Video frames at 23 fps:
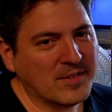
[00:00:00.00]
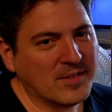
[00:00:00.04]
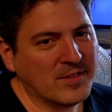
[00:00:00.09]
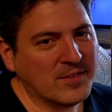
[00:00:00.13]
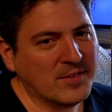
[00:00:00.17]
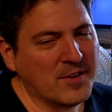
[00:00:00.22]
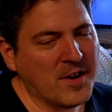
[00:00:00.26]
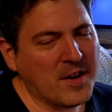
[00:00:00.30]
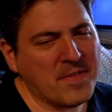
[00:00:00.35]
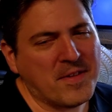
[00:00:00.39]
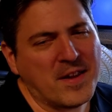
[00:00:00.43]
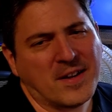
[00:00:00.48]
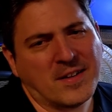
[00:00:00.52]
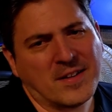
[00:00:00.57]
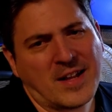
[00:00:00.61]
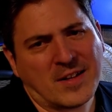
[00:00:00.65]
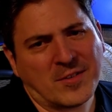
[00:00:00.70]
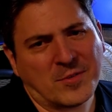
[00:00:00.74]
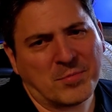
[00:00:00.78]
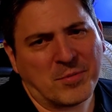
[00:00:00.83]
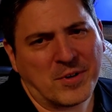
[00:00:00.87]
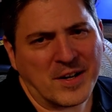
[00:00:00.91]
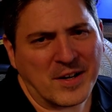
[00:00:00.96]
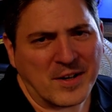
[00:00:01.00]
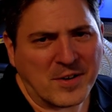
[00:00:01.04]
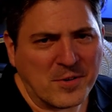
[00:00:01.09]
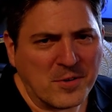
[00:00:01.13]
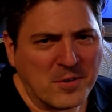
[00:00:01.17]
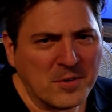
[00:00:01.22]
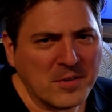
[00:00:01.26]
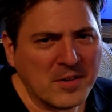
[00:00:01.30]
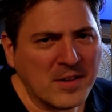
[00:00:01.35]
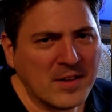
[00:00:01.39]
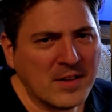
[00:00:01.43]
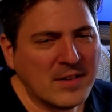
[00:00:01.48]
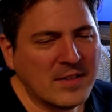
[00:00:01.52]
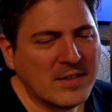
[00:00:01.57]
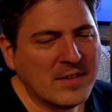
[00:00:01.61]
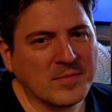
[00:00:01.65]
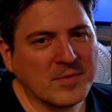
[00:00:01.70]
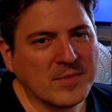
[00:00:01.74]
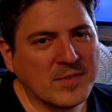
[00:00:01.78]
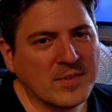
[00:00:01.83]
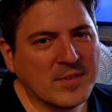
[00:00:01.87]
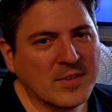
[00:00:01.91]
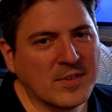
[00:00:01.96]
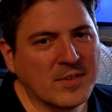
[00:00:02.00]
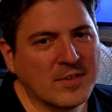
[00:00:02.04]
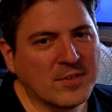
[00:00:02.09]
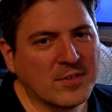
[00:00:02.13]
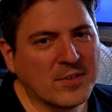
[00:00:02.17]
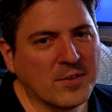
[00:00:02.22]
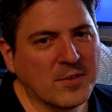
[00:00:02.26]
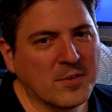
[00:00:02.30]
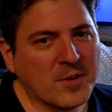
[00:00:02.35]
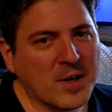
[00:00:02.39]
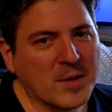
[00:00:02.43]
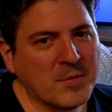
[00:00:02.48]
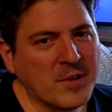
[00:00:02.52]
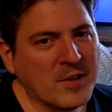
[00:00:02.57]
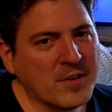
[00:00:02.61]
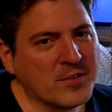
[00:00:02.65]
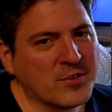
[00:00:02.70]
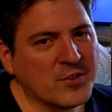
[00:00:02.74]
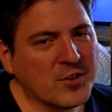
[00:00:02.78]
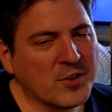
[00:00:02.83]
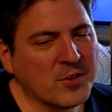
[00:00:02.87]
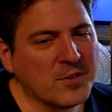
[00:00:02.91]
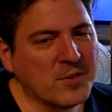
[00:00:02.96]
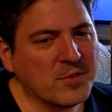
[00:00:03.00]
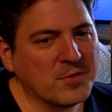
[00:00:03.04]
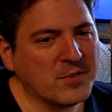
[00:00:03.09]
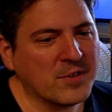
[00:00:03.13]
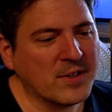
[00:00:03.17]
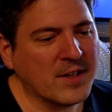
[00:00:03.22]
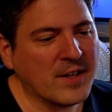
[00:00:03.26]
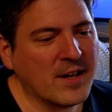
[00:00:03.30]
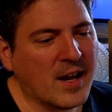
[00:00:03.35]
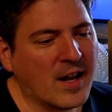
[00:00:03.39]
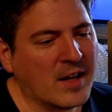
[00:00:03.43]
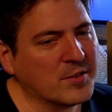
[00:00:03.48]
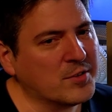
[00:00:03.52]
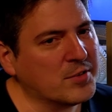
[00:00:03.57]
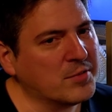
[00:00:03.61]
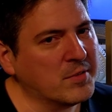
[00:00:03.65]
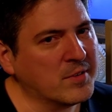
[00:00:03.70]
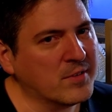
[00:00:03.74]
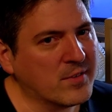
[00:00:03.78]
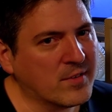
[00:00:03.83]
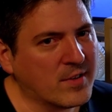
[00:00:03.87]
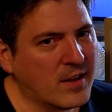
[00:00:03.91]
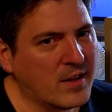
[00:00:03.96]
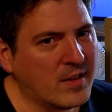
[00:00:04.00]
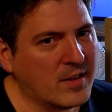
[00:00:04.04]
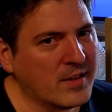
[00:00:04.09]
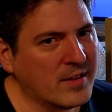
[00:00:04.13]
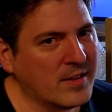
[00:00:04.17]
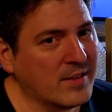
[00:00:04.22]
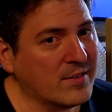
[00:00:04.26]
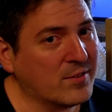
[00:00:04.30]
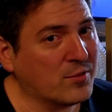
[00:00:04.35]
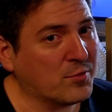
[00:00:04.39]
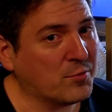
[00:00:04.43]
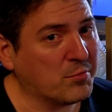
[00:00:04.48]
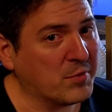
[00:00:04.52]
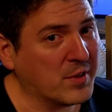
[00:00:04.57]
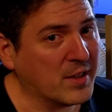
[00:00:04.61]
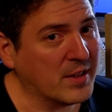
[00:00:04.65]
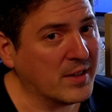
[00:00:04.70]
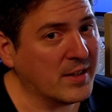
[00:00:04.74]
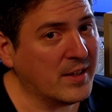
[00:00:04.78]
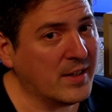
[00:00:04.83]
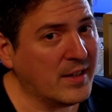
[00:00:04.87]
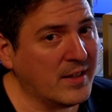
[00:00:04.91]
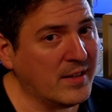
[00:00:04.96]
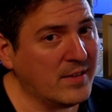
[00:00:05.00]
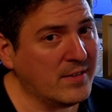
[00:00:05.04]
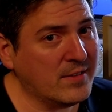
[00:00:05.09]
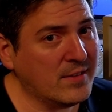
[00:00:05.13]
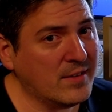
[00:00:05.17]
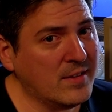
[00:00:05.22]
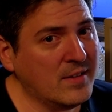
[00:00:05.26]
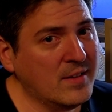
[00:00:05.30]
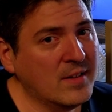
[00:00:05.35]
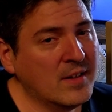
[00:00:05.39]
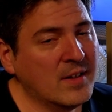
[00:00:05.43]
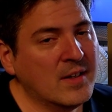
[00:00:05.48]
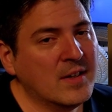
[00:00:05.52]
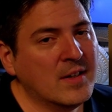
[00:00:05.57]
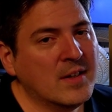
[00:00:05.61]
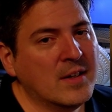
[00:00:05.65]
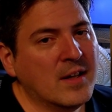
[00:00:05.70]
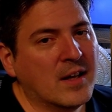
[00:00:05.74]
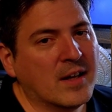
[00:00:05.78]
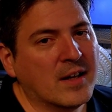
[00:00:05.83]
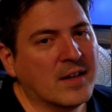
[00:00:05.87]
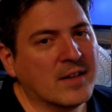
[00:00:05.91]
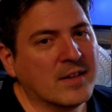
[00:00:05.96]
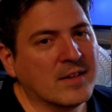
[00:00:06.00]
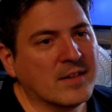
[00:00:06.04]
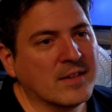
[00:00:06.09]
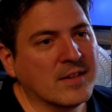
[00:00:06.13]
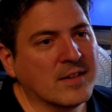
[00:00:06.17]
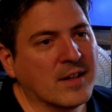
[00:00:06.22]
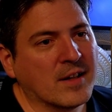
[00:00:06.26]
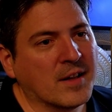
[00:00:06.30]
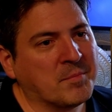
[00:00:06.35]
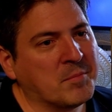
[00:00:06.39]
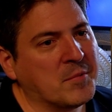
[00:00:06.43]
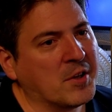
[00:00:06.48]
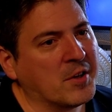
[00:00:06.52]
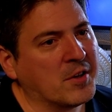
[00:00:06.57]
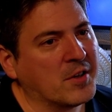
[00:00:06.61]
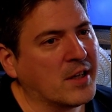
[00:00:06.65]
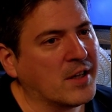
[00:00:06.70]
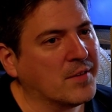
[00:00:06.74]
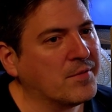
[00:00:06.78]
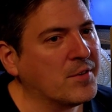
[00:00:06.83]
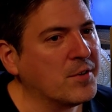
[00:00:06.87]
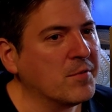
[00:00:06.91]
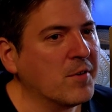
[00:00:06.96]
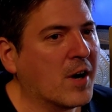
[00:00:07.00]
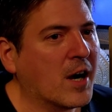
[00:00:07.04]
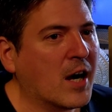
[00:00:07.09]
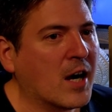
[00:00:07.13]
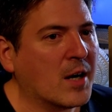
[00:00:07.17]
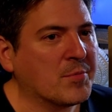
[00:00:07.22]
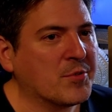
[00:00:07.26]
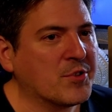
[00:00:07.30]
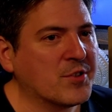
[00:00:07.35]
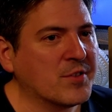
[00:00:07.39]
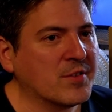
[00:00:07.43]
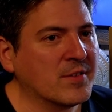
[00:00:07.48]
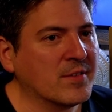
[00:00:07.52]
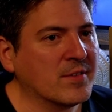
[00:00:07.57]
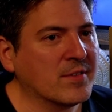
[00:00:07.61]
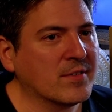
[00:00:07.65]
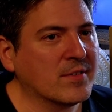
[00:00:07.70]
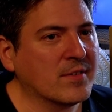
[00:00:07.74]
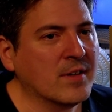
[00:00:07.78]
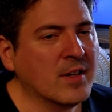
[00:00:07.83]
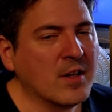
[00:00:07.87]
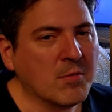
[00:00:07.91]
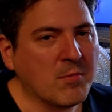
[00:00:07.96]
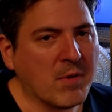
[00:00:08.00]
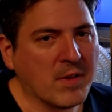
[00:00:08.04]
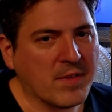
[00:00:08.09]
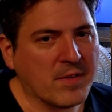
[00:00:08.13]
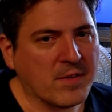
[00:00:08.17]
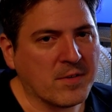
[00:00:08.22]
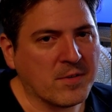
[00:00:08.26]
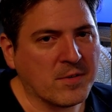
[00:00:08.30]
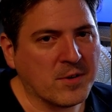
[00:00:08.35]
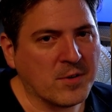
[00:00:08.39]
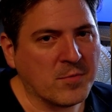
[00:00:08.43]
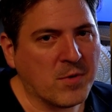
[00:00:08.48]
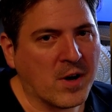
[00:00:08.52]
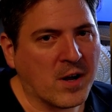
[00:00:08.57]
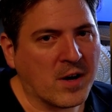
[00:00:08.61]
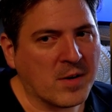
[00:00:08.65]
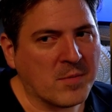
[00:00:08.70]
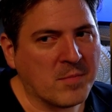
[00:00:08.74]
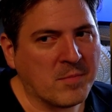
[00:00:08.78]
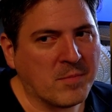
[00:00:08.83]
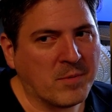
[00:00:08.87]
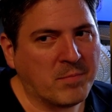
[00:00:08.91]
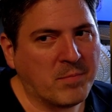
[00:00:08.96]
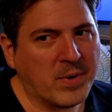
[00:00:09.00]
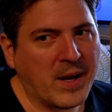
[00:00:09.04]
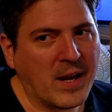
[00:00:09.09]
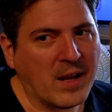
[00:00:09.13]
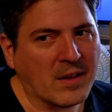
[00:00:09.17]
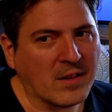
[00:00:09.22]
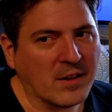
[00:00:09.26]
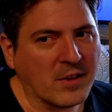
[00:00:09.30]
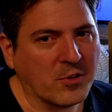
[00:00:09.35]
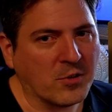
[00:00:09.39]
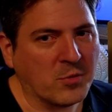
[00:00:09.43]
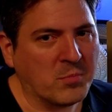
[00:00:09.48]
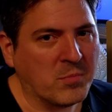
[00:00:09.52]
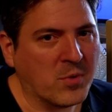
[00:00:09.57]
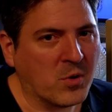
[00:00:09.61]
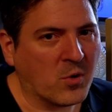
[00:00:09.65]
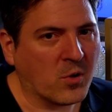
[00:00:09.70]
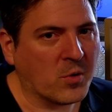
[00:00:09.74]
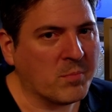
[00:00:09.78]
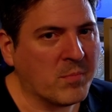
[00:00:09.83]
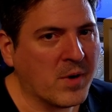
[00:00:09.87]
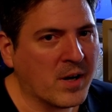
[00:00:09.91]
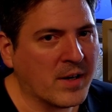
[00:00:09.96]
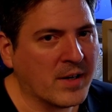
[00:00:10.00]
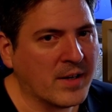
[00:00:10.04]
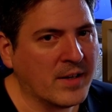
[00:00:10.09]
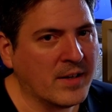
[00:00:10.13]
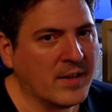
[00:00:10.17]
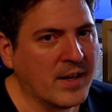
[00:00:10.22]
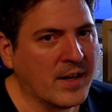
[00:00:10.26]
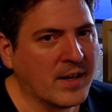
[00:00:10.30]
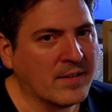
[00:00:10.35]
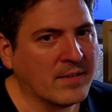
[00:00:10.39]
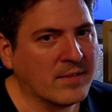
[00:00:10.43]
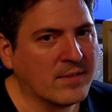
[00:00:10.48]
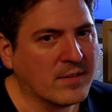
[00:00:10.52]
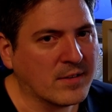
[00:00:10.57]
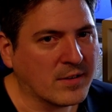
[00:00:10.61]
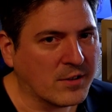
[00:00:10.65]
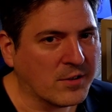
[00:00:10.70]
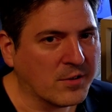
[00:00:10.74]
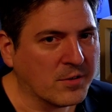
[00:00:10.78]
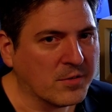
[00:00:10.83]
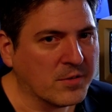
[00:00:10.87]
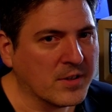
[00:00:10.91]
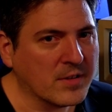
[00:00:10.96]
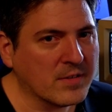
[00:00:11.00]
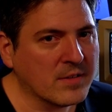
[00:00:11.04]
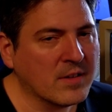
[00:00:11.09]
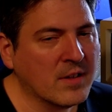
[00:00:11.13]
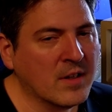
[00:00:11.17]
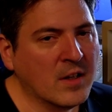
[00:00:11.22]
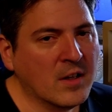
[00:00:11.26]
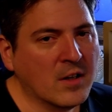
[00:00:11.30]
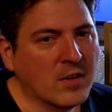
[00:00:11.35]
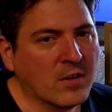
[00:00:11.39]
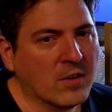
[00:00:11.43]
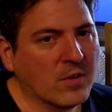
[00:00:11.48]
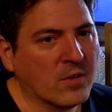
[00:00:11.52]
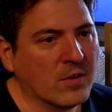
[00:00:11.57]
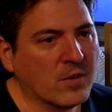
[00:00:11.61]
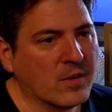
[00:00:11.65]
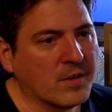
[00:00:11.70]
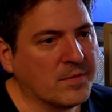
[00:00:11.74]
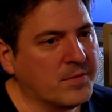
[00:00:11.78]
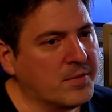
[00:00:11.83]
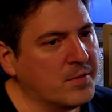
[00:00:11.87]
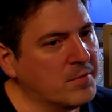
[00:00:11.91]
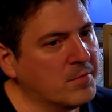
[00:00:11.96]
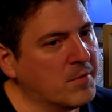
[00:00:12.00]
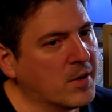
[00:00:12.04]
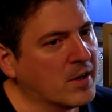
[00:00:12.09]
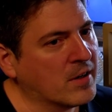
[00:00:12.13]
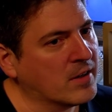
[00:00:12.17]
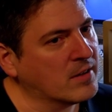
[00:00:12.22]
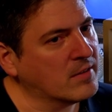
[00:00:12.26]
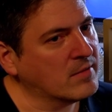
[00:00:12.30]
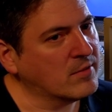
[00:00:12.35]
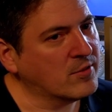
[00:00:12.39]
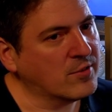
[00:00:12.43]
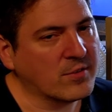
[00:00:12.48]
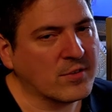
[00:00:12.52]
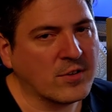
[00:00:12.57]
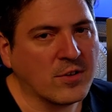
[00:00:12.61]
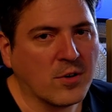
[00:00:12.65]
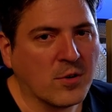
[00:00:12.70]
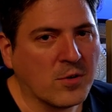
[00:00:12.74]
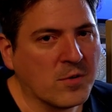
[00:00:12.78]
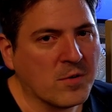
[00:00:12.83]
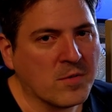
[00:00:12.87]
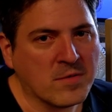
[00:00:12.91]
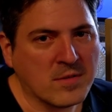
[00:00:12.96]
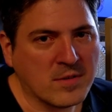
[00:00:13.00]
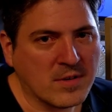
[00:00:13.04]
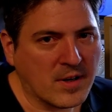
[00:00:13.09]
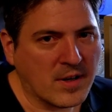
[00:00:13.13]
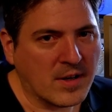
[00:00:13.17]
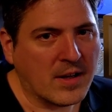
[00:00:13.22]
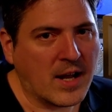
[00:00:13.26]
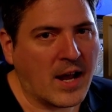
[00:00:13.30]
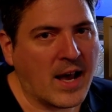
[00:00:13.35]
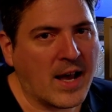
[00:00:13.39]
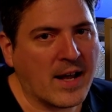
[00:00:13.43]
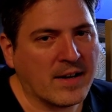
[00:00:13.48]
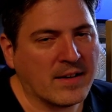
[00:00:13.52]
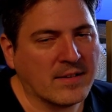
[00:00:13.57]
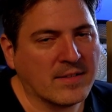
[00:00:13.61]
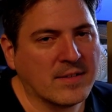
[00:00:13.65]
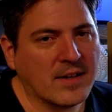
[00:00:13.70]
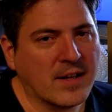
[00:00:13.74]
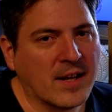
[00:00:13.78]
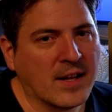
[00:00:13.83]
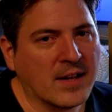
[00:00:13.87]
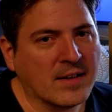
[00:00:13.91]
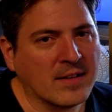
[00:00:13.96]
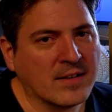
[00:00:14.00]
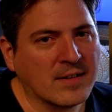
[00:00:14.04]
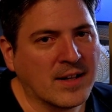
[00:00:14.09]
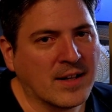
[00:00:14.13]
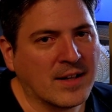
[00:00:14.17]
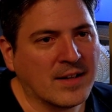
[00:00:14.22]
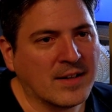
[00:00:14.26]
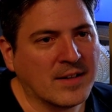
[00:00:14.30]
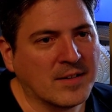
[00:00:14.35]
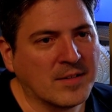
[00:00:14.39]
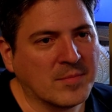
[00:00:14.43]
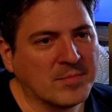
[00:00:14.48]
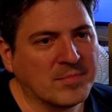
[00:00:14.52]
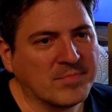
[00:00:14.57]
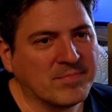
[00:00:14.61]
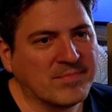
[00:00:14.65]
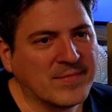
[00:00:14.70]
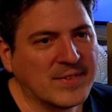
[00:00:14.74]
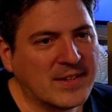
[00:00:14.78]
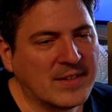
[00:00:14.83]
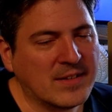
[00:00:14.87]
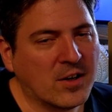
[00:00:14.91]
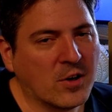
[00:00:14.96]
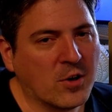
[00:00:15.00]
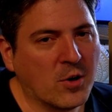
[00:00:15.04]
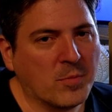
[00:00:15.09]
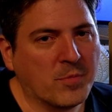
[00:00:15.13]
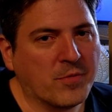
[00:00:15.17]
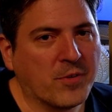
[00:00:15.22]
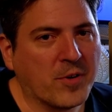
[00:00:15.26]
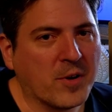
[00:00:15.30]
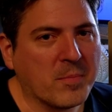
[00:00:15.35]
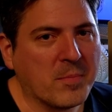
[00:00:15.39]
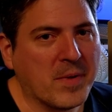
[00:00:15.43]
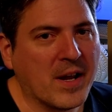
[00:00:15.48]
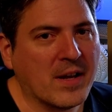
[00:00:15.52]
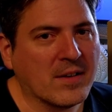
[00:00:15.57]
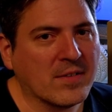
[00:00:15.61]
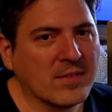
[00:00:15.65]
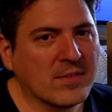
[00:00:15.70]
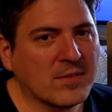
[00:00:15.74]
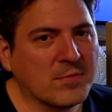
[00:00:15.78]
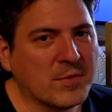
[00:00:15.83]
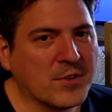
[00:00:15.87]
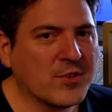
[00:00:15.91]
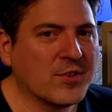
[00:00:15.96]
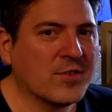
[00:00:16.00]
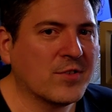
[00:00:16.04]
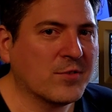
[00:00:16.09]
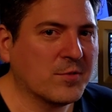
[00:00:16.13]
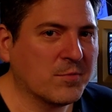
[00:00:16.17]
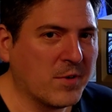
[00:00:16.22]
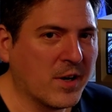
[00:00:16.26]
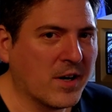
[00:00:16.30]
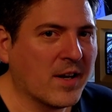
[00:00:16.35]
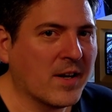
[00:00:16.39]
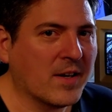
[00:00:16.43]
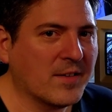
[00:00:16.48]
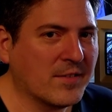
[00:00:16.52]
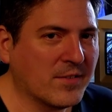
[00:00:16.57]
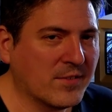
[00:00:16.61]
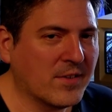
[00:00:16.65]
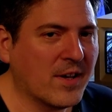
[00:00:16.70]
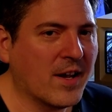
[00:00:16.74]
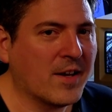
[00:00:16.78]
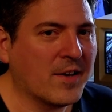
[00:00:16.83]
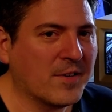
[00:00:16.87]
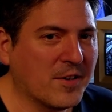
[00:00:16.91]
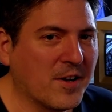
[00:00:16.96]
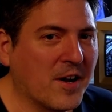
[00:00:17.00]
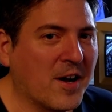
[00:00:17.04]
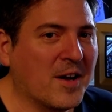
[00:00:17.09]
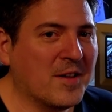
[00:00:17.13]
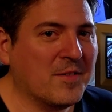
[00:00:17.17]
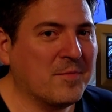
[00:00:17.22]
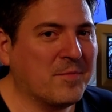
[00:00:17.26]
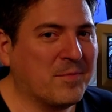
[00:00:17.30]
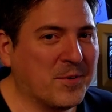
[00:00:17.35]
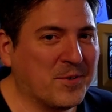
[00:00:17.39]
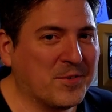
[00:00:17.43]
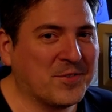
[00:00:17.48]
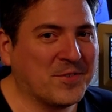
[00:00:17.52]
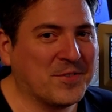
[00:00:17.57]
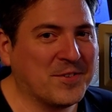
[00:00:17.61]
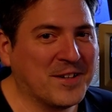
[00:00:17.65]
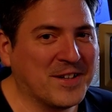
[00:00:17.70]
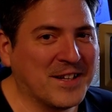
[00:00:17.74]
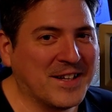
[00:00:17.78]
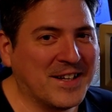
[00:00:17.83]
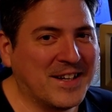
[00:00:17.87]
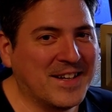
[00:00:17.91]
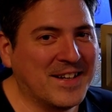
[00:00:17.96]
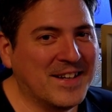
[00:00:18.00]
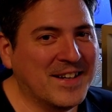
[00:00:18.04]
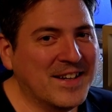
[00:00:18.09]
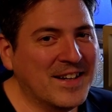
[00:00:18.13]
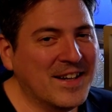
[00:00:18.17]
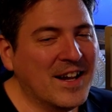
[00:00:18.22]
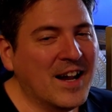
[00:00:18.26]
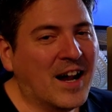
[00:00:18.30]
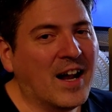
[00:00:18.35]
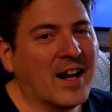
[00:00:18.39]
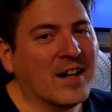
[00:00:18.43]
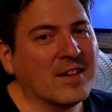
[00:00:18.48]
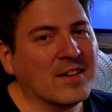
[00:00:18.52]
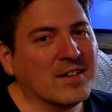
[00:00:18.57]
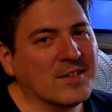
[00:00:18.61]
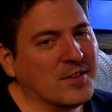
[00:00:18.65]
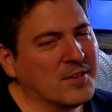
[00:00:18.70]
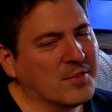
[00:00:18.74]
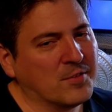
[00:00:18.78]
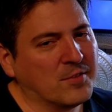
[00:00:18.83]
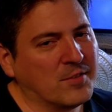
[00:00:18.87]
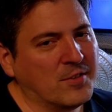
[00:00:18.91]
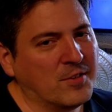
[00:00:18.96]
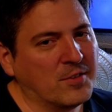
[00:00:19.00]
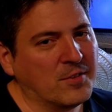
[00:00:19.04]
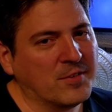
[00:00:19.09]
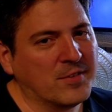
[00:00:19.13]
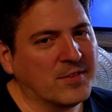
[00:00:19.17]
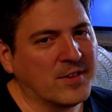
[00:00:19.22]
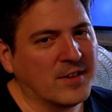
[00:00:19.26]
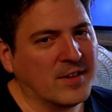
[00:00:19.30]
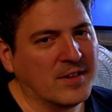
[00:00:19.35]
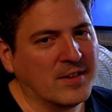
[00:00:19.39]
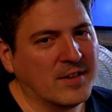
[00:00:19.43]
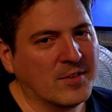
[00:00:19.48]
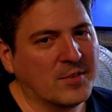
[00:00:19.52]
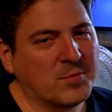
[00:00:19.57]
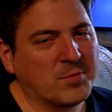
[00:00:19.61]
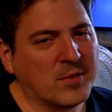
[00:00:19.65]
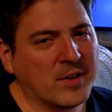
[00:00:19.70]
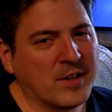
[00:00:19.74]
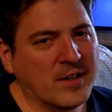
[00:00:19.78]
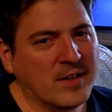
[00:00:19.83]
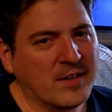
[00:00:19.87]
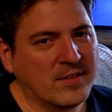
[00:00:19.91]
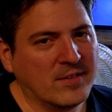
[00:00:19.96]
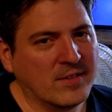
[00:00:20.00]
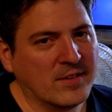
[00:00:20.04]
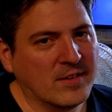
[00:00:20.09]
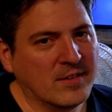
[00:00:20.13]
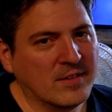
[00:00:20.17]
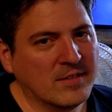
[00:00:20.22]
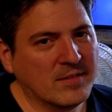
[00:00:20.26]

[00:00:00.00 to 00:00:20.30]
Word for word: So I think that's pretty cool. So I'm gonna show you today how to install it. It's really easy. Uh, I'm gonna give you options whether you want to pay a little more money and secure it or if you want to just go at it and um, hope for the best, which is what I decided on personally. I'll, you, you'll see, it's pretty easy.